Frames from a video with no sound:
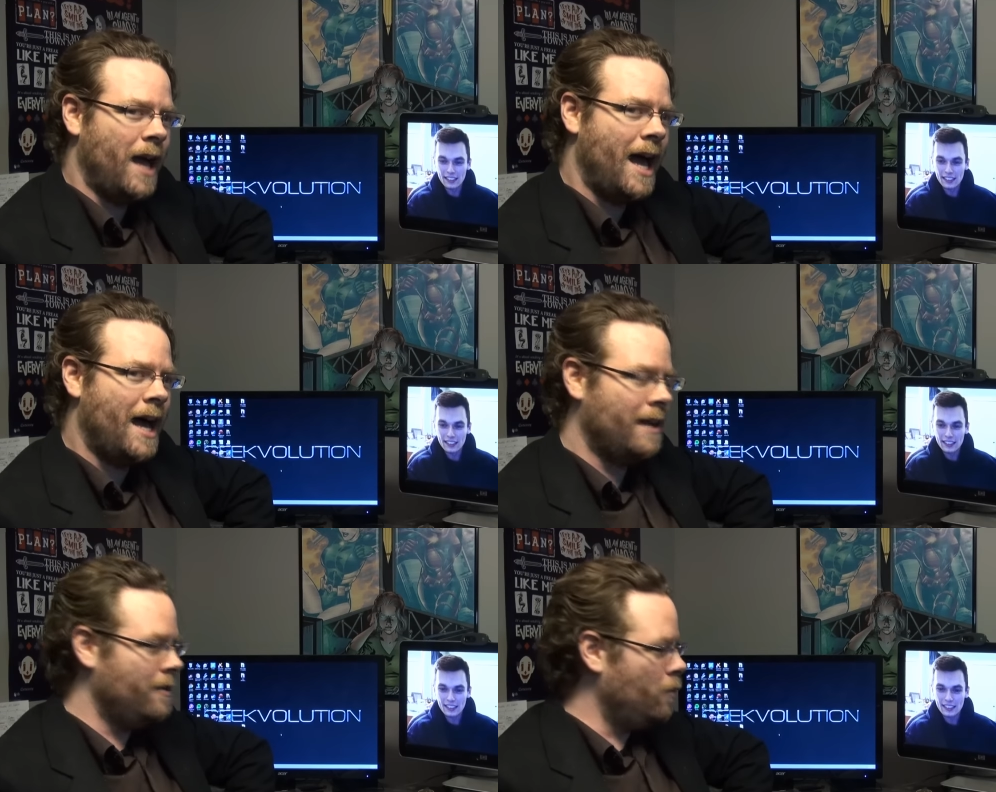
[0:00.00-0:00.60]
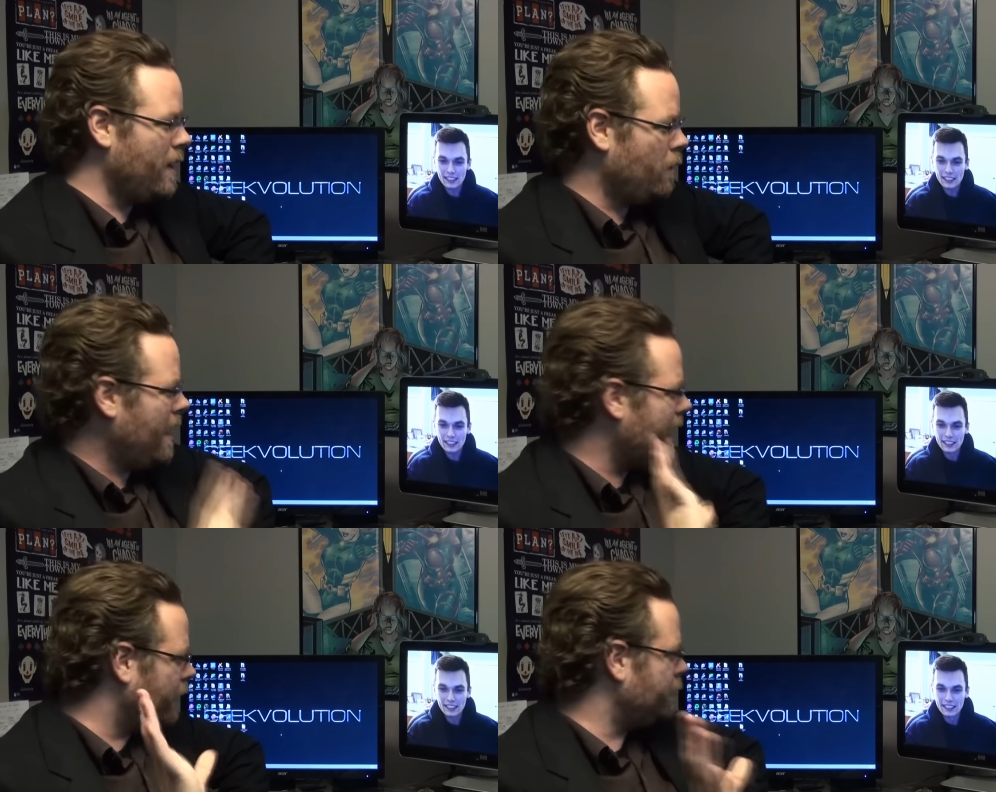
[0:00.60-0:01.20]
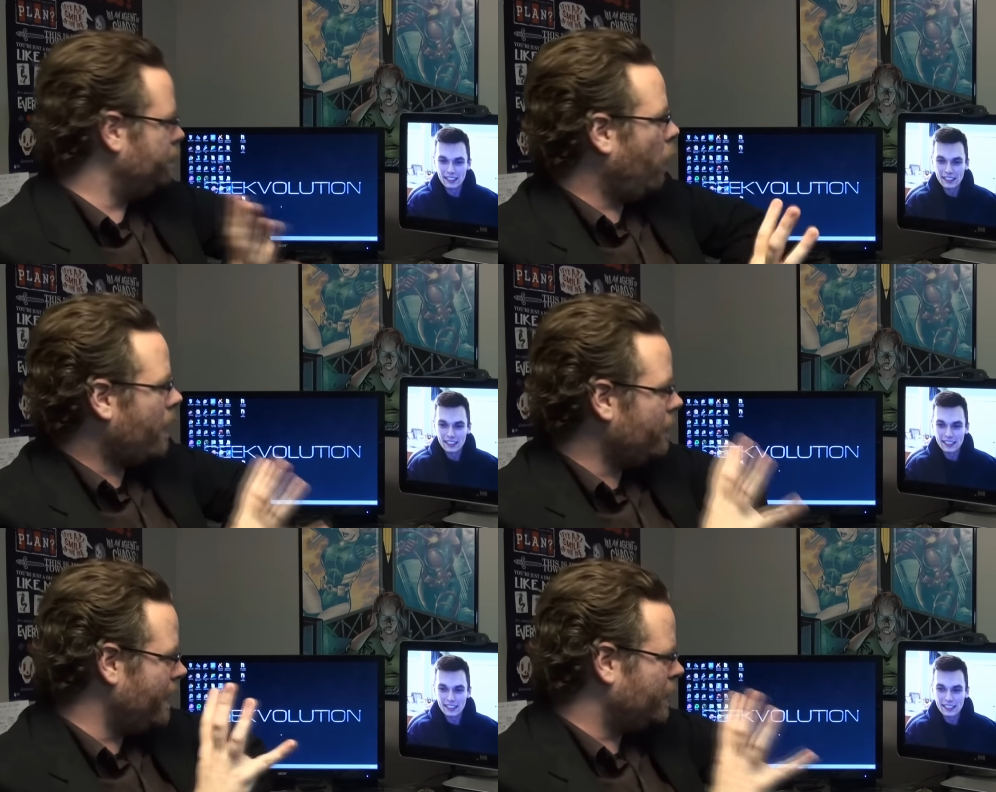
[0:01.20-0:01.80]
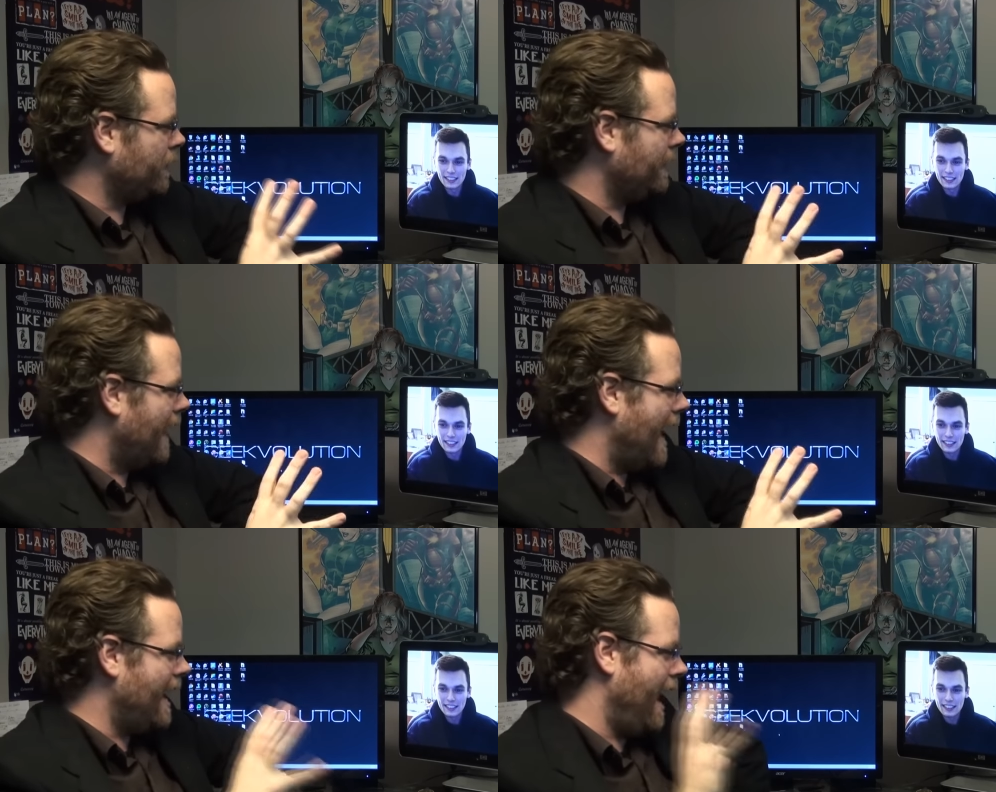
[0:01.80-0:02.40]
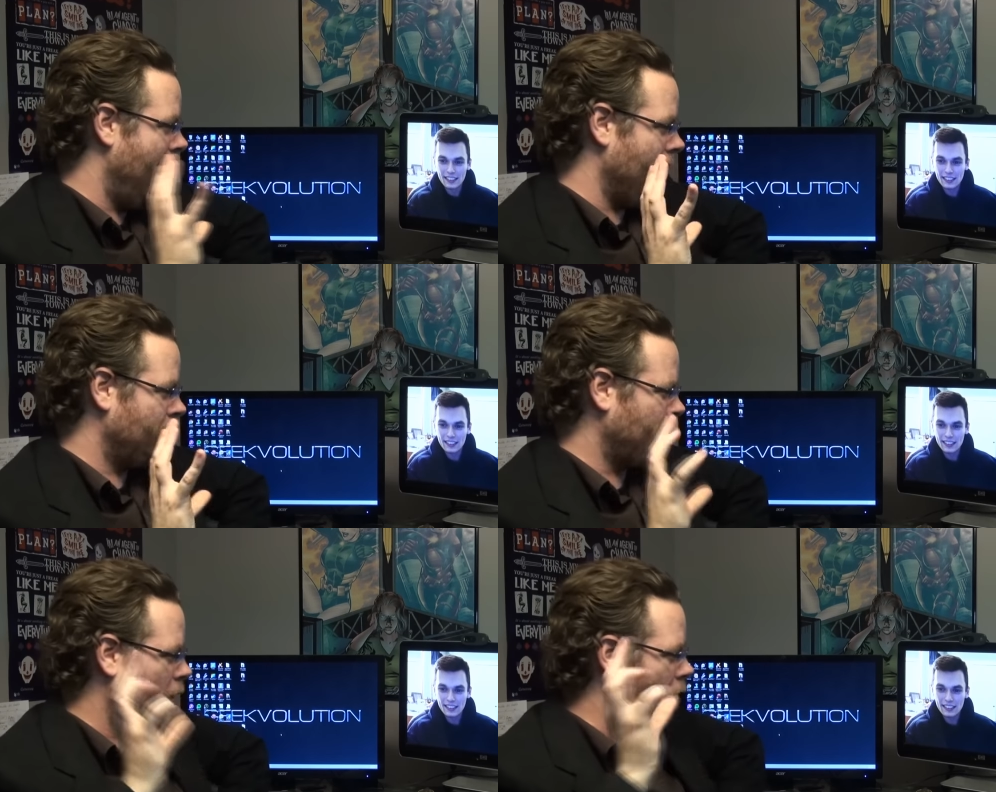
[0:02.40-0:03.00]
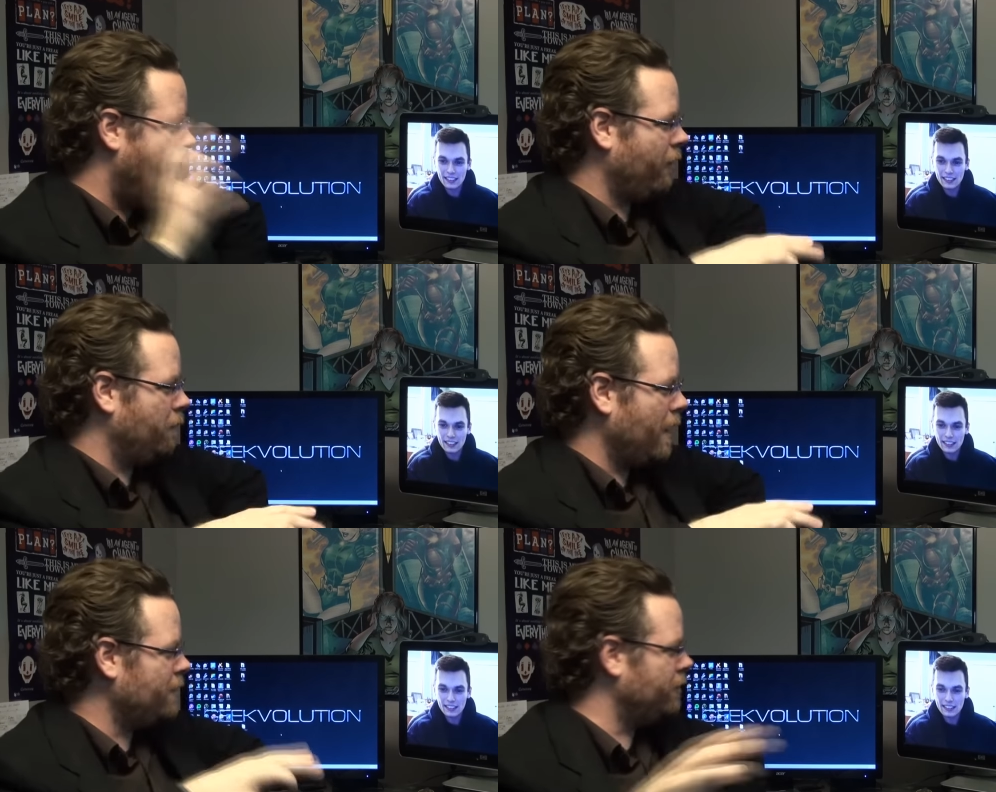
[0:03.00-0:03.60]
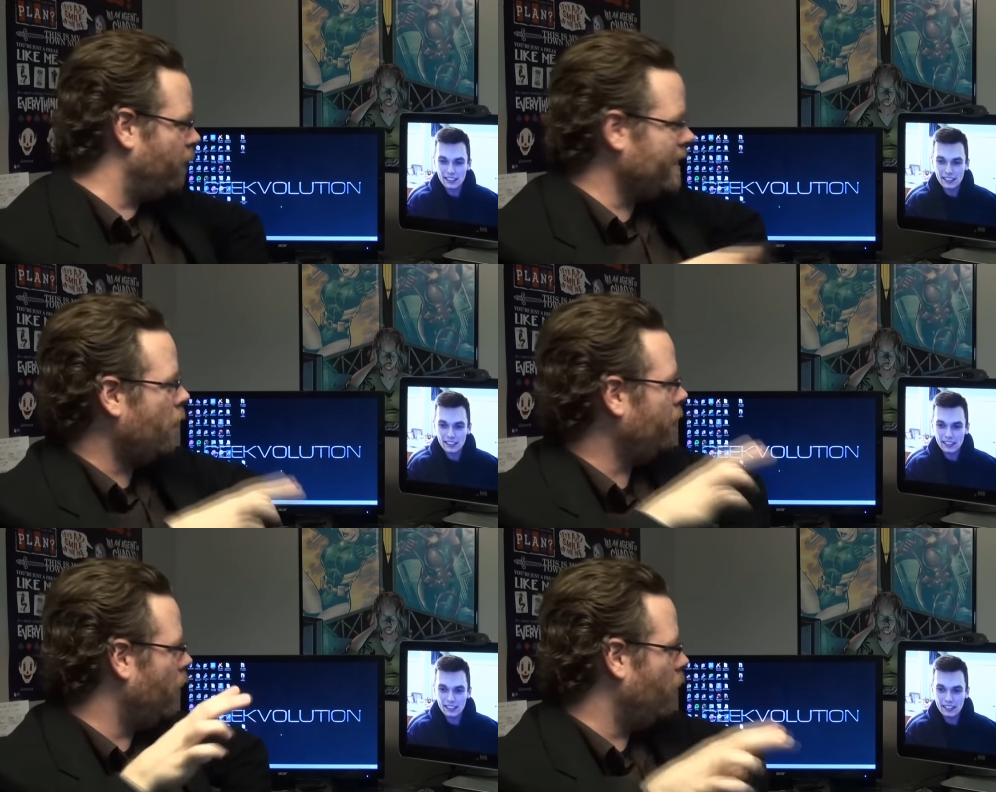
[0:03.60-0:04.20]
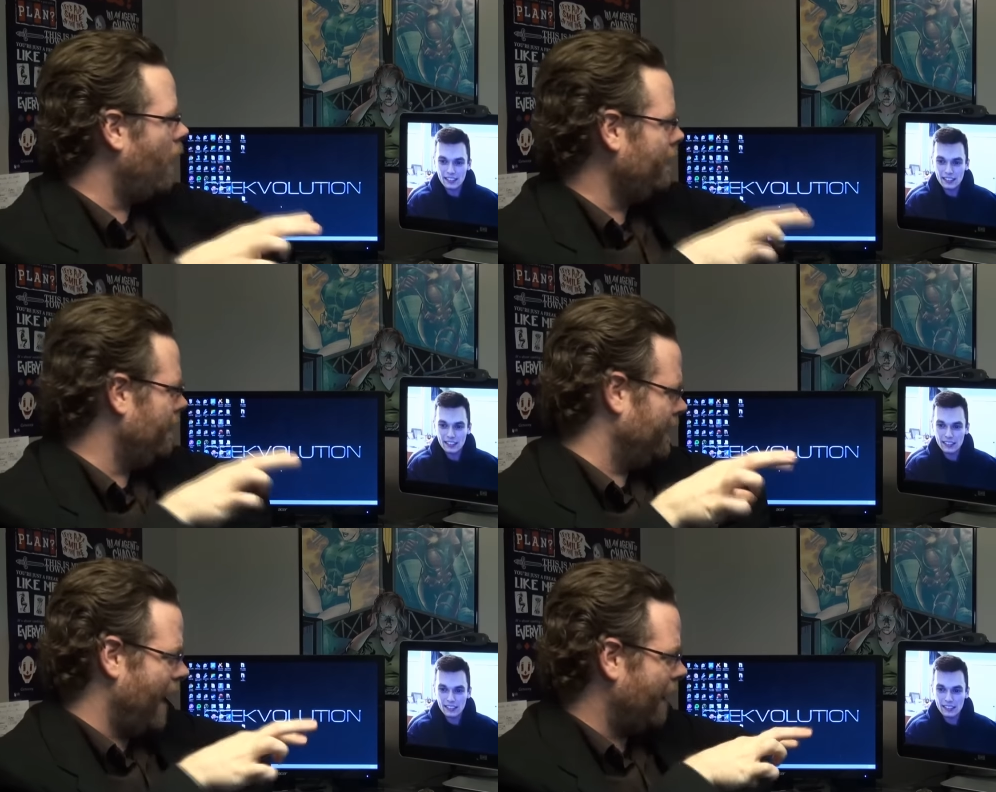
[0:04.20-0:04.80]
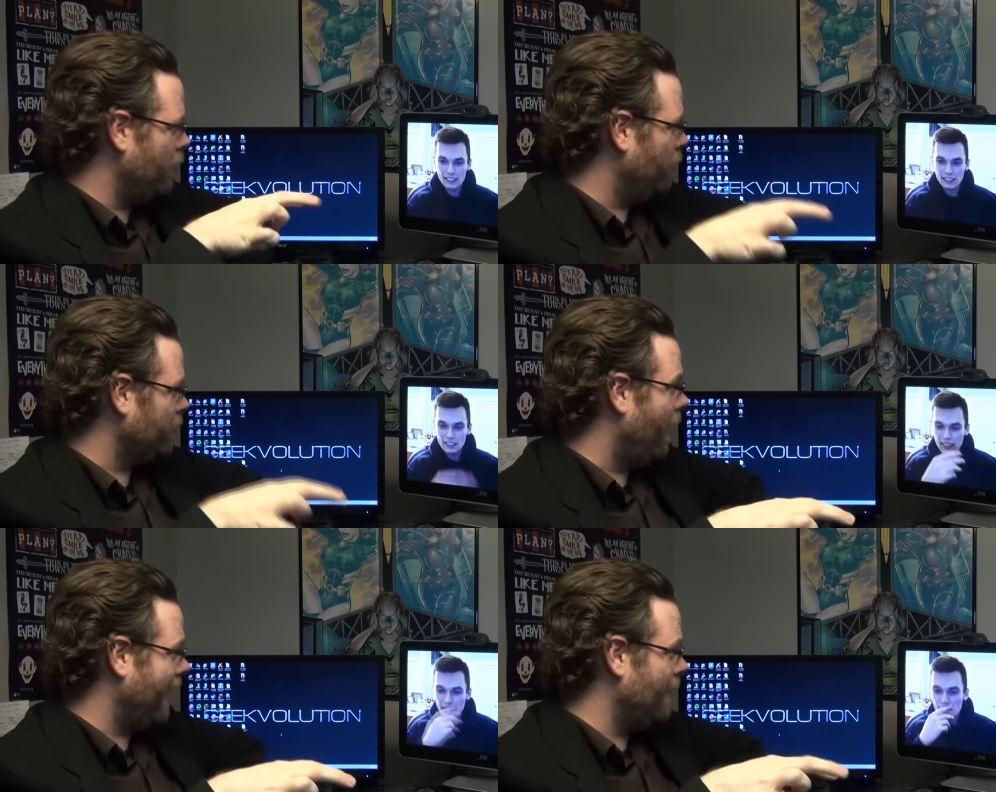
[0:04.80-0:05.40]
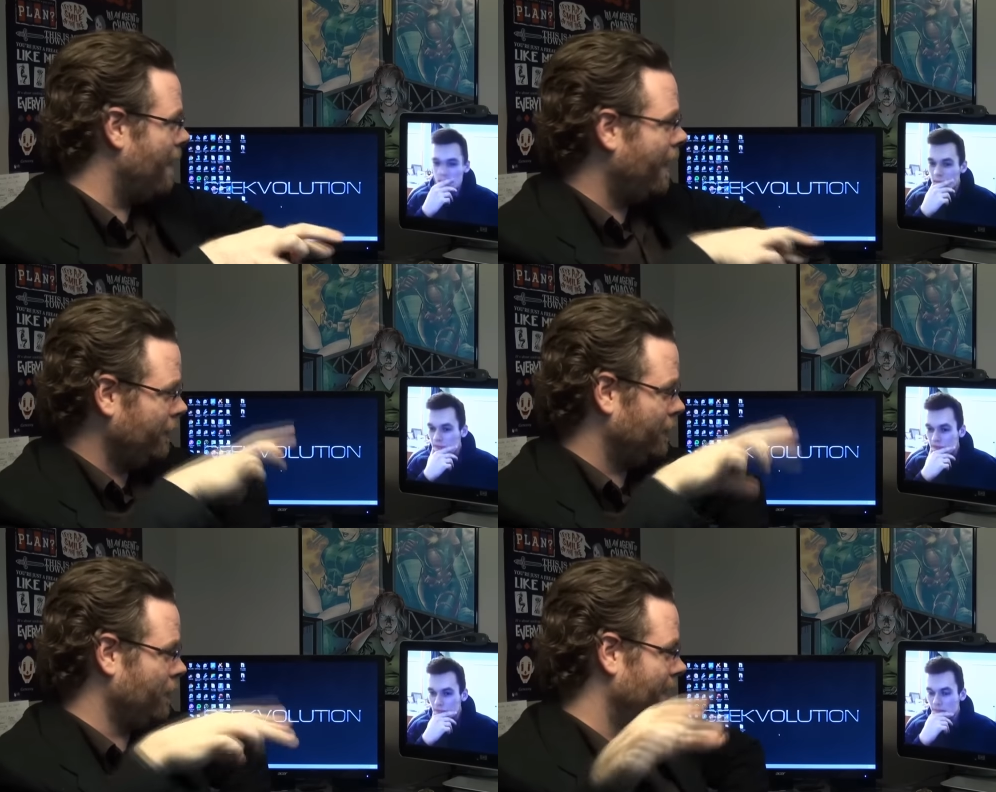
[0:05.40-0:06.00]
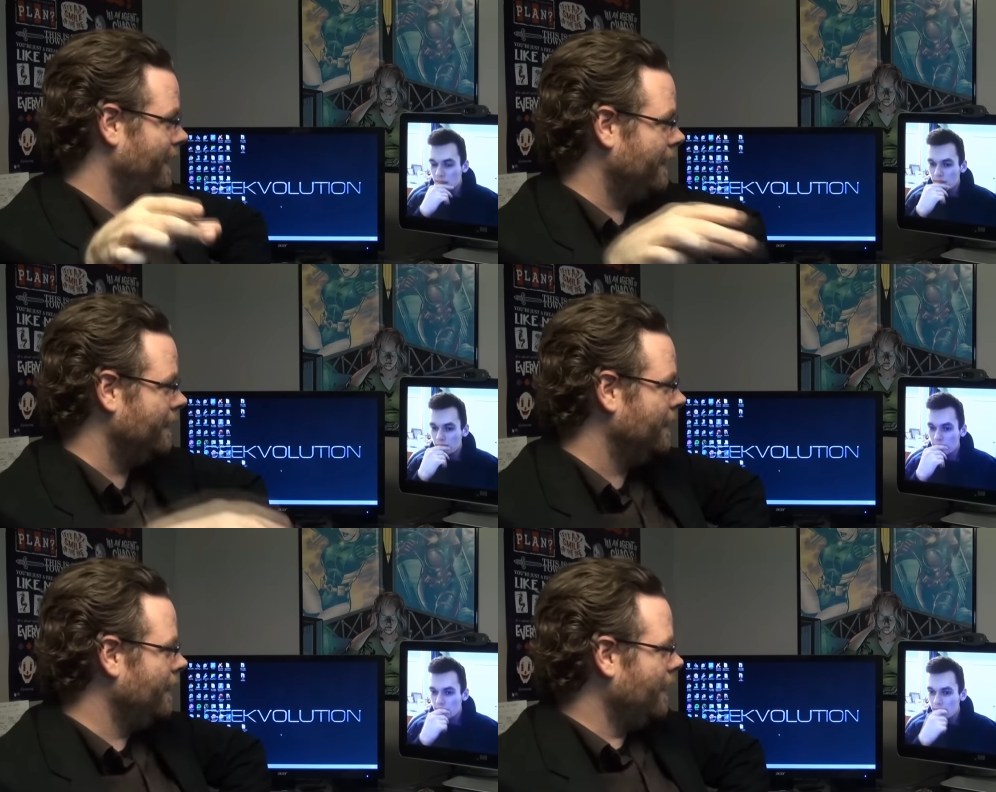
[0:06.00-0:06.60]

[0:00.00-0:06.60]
Speaker 1: Uh, we we explored this a lot and started off in a place of we don't know what exactly we're talking about, and turned into